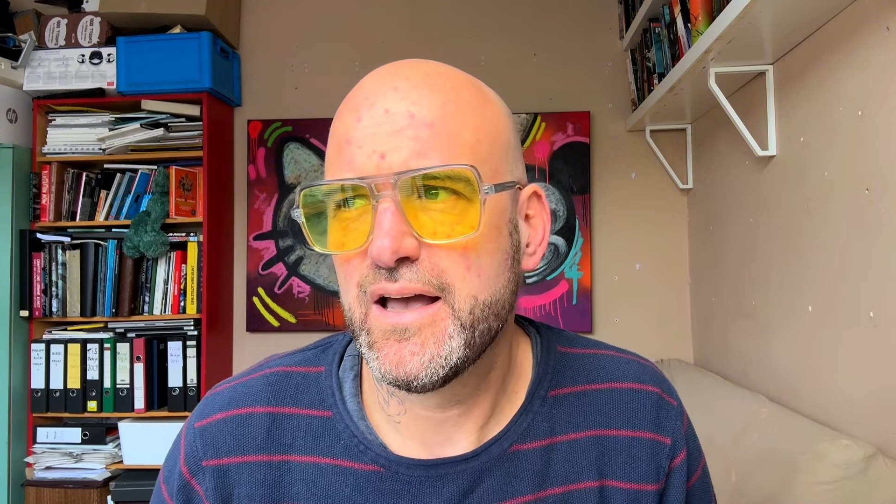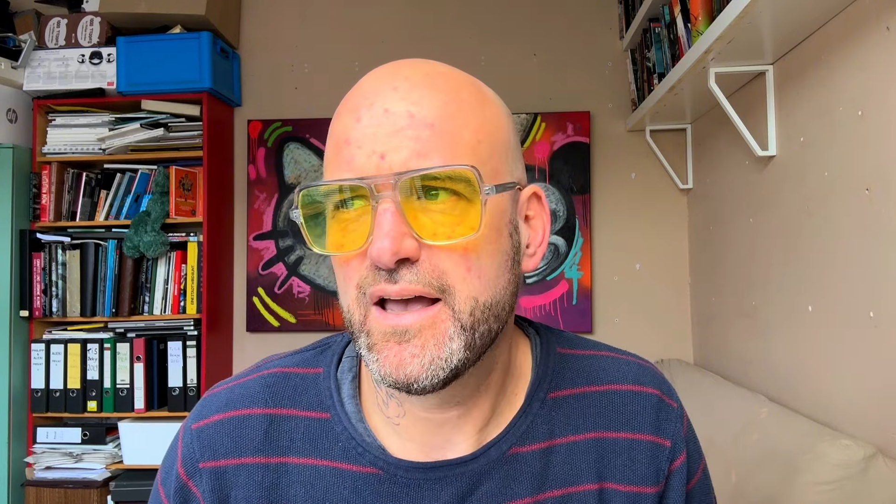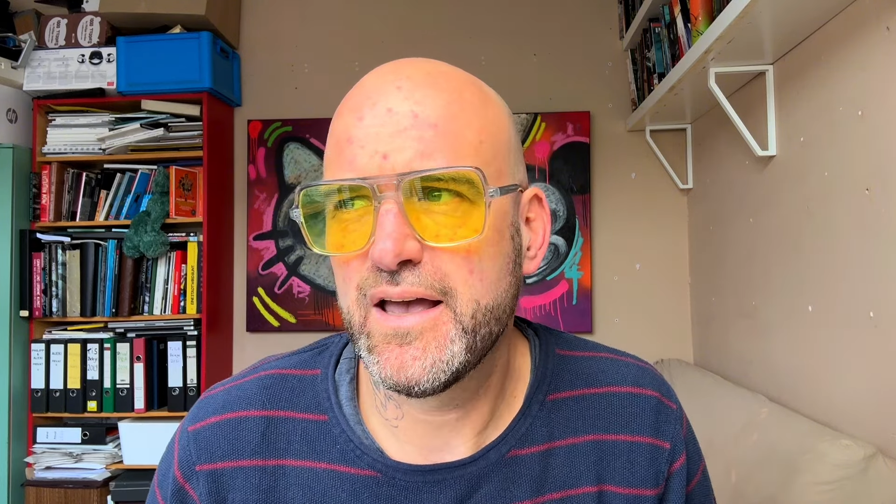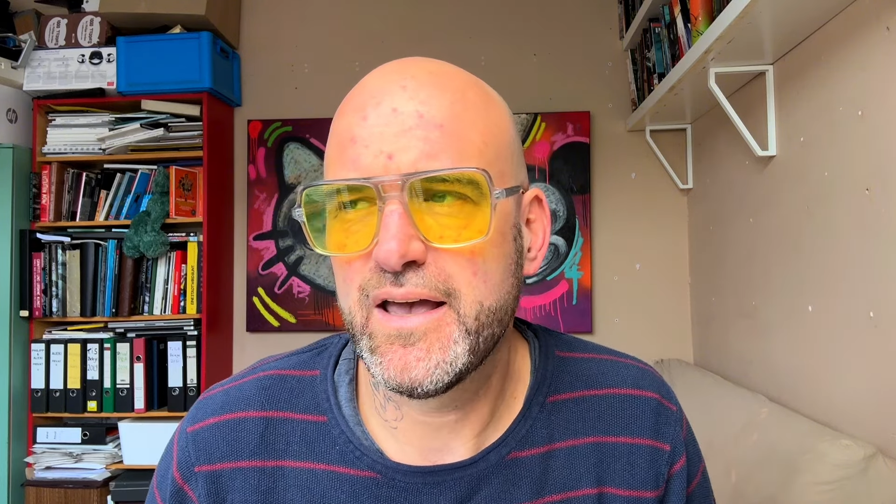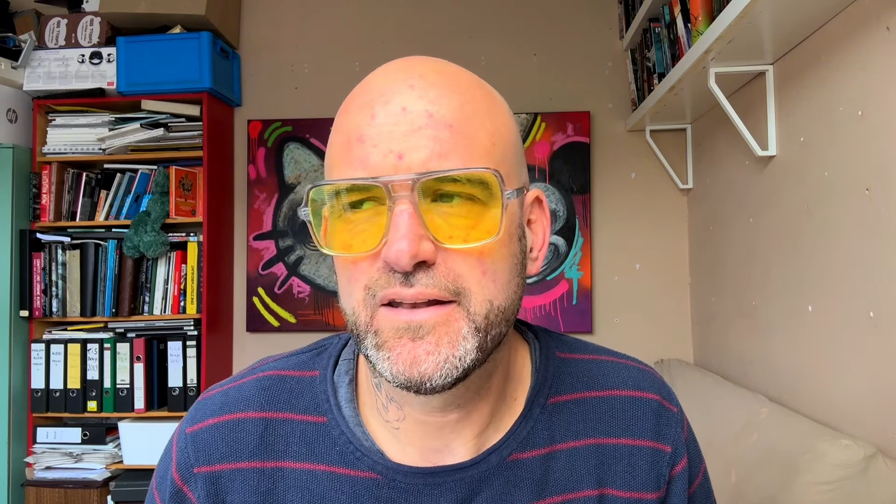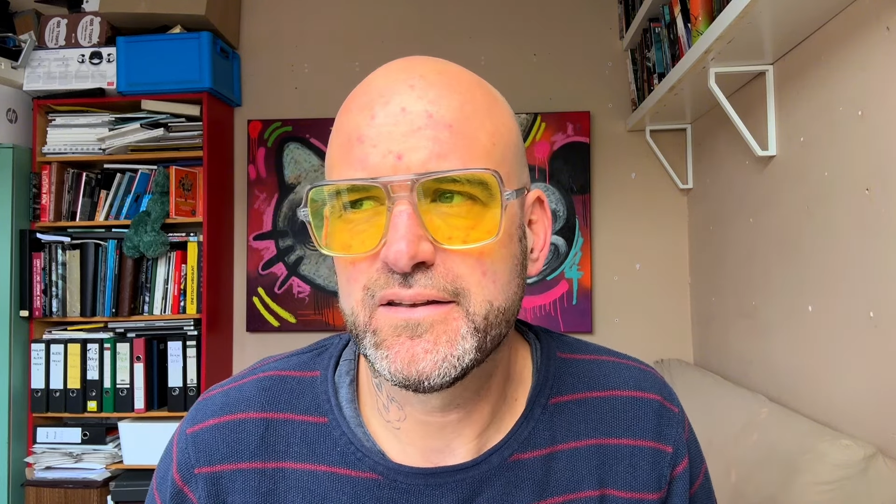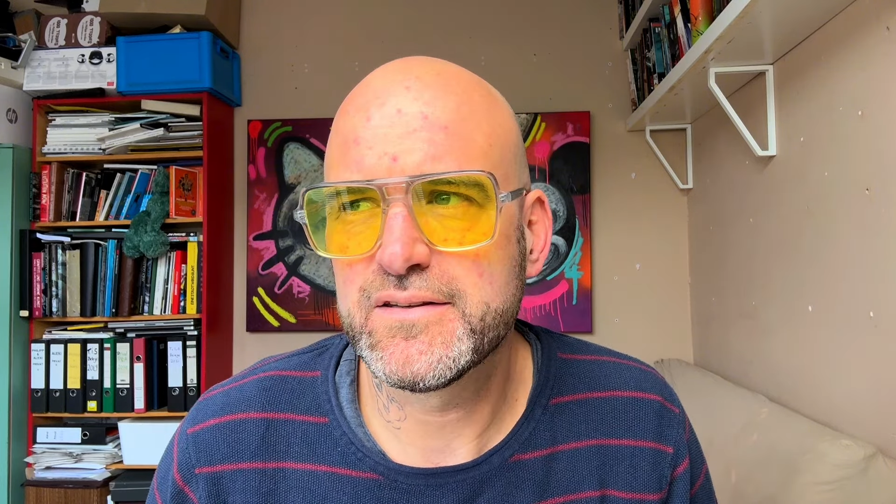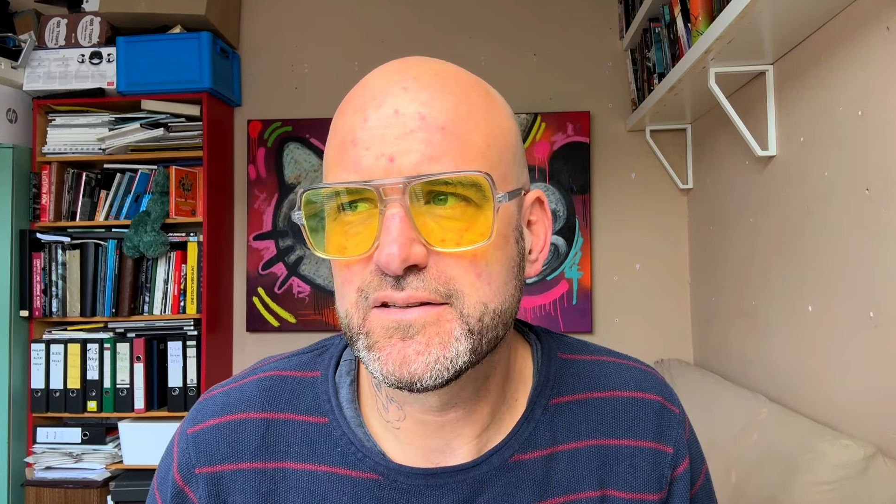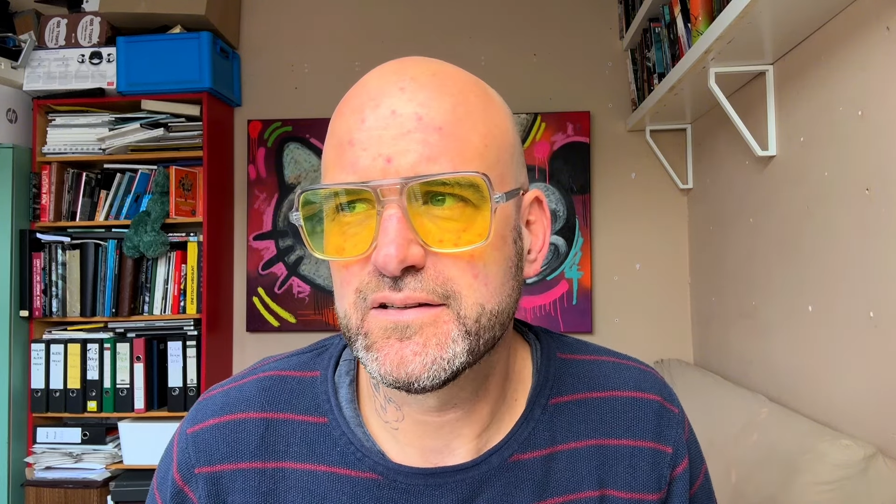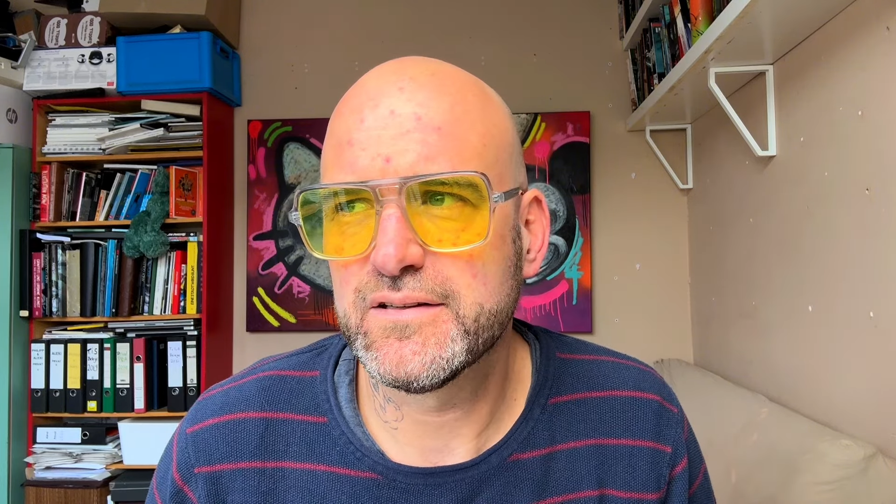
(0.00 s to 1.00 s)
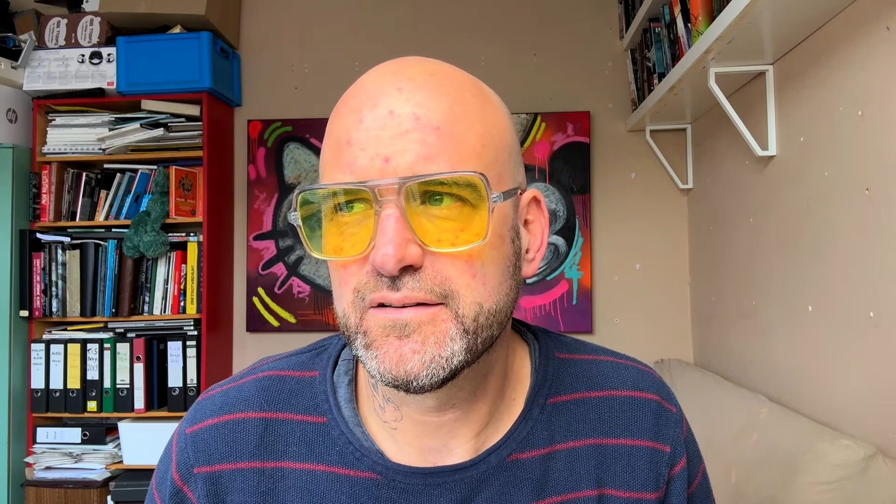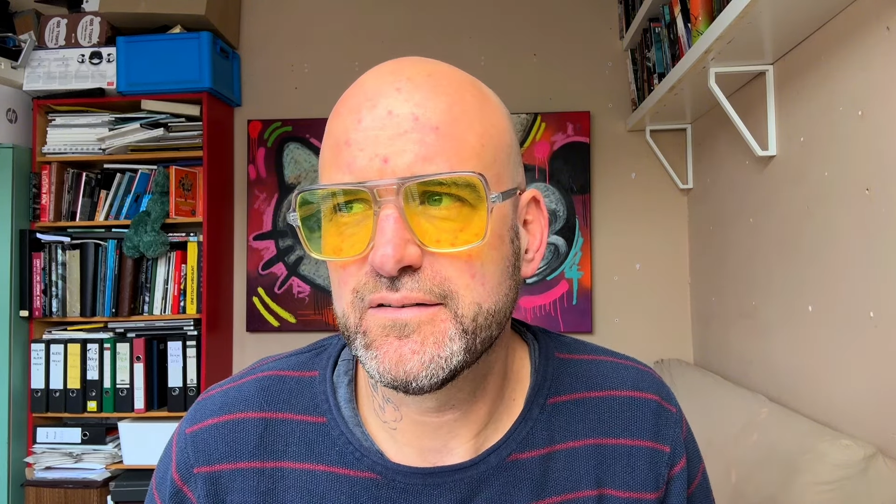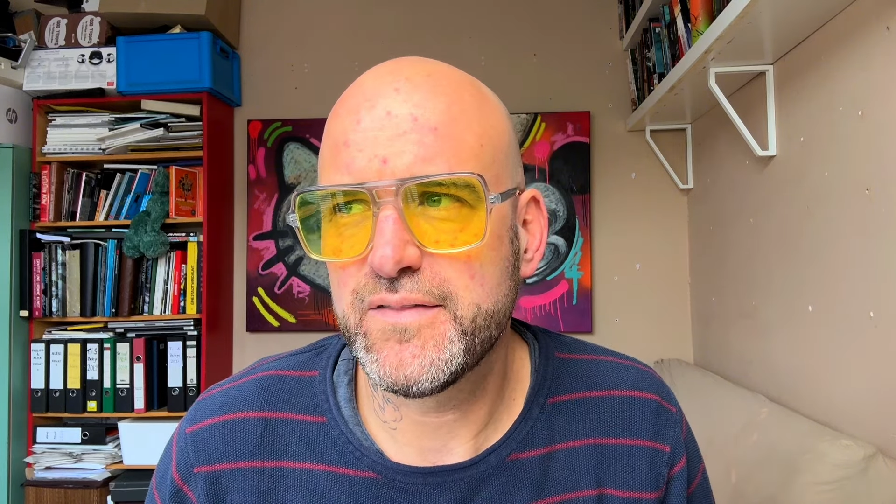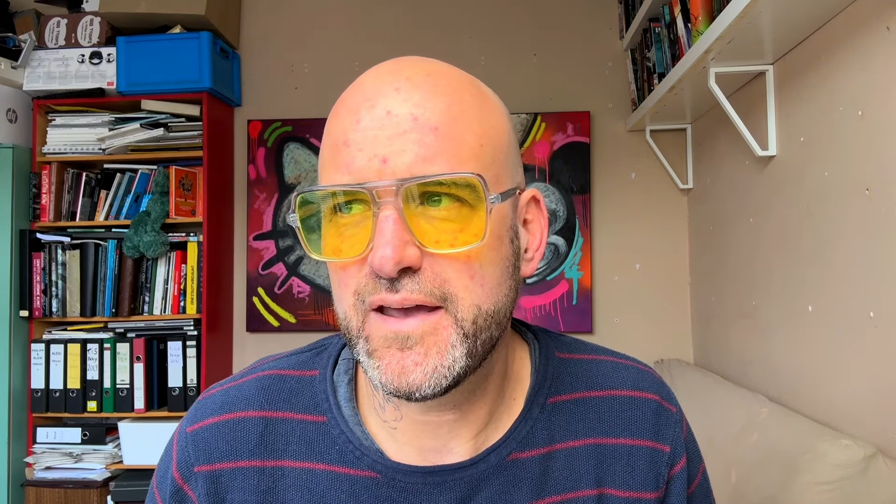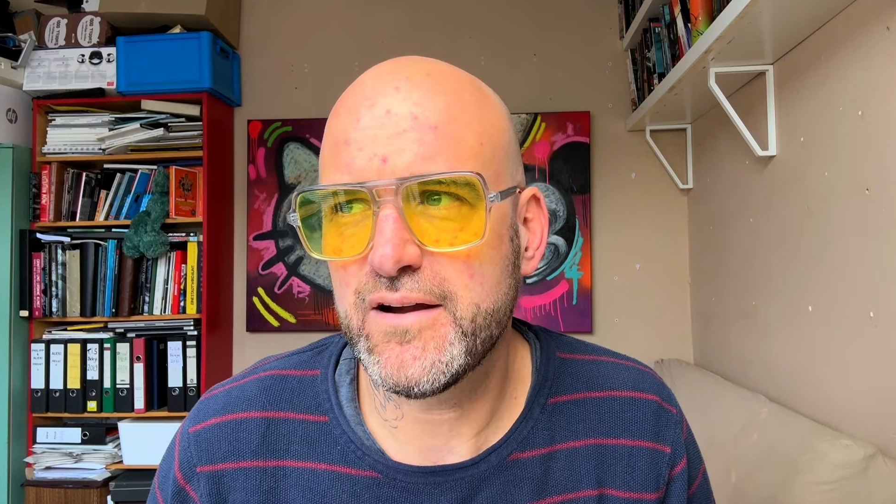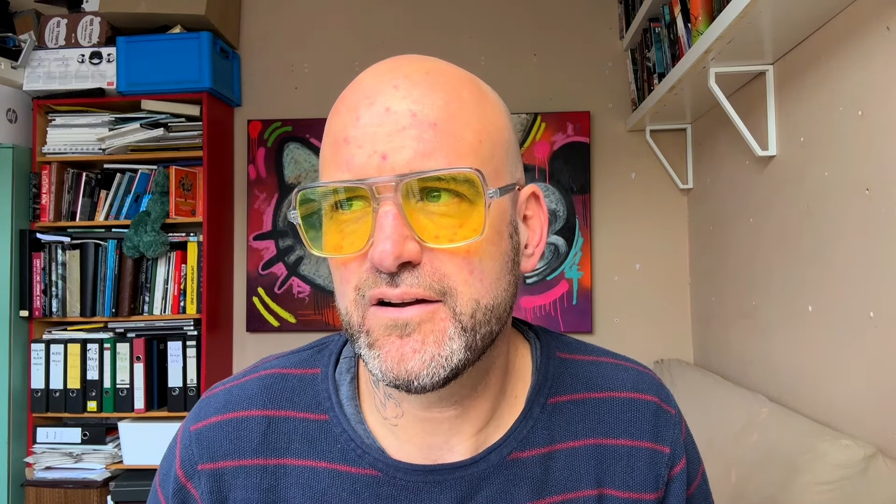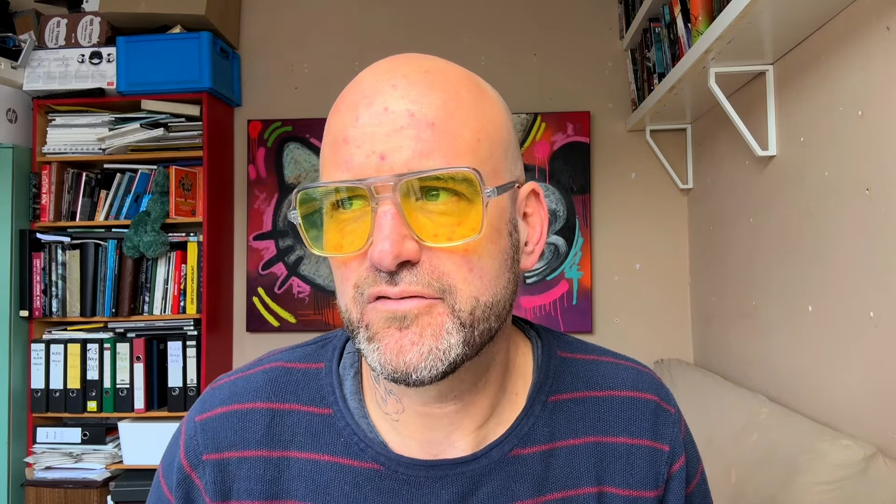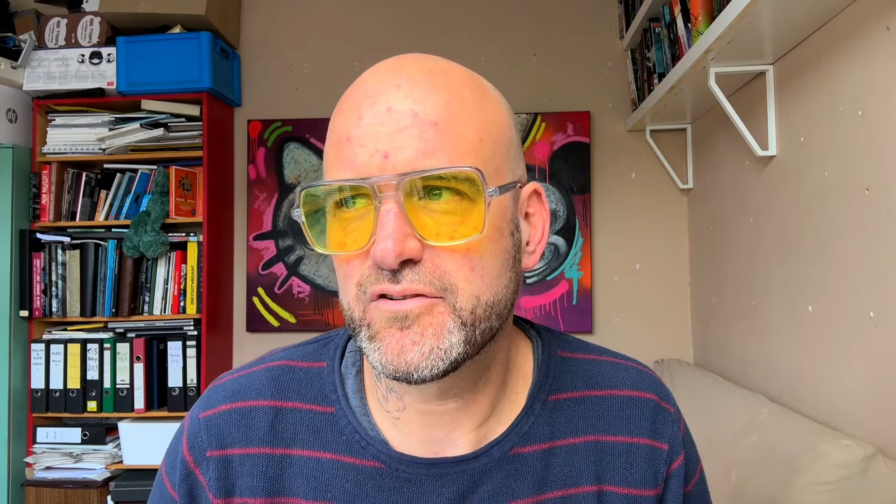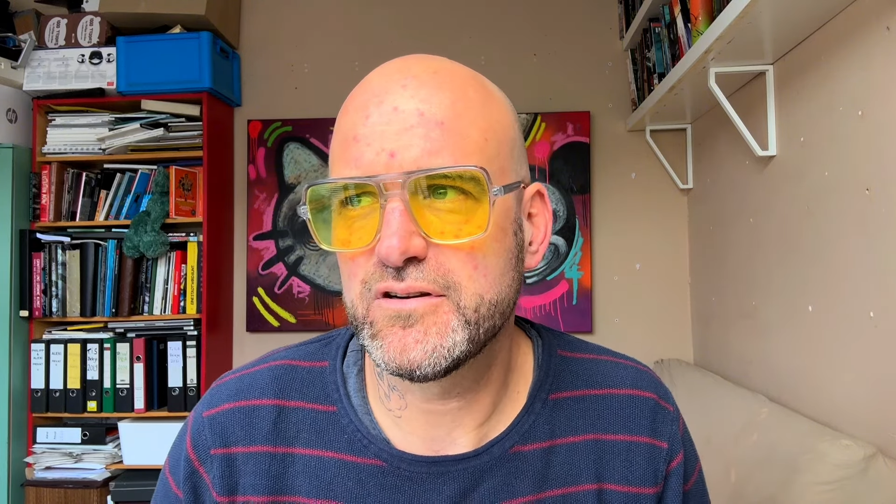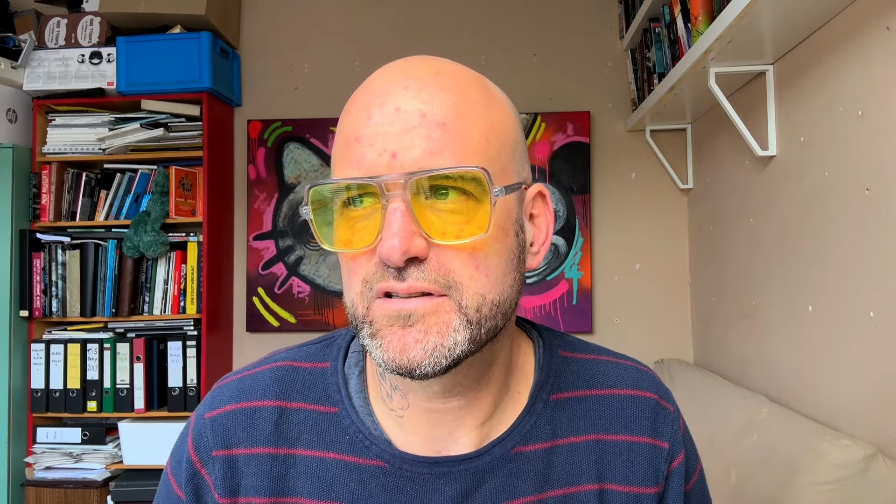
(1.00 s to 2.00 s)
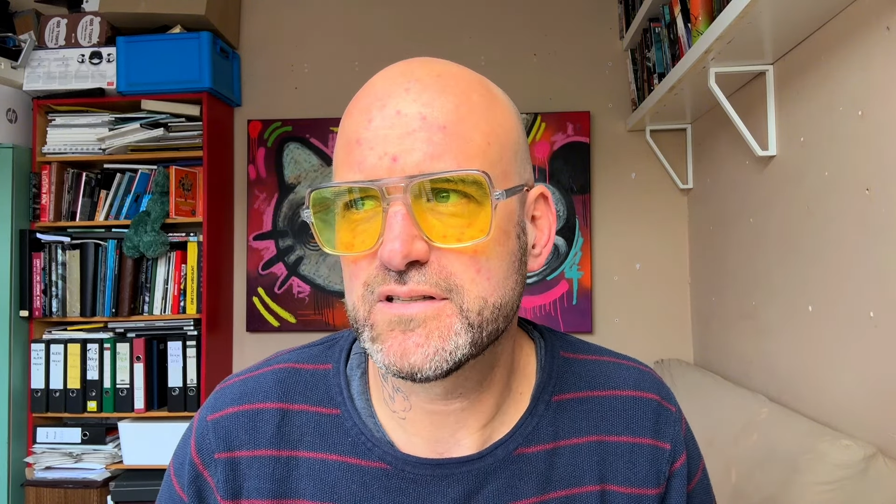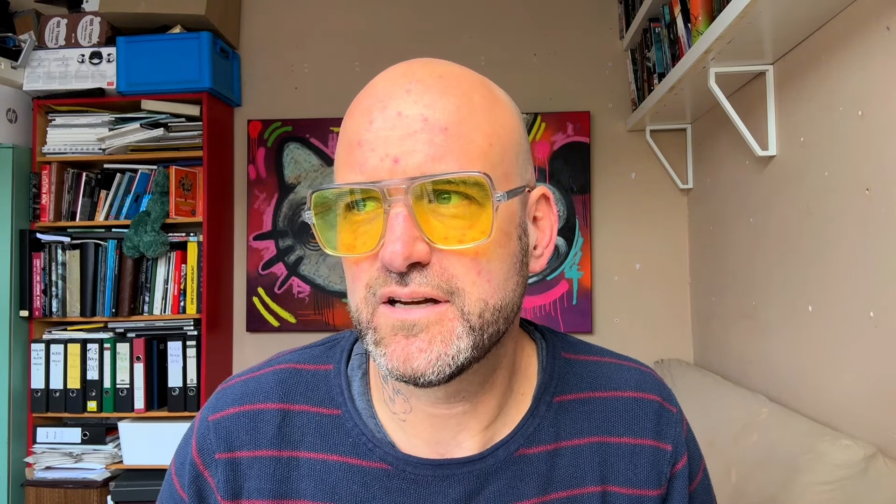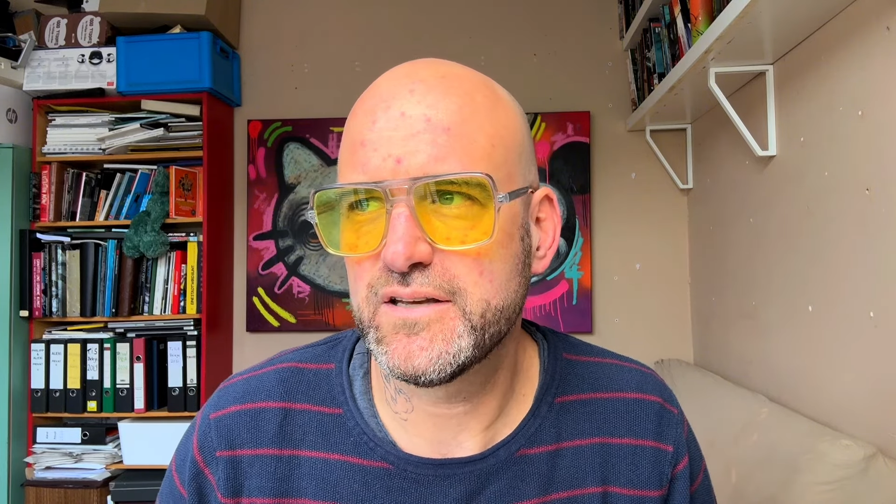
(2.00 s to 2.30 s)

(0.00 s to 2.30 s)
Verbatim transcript: And uh, there, of course, I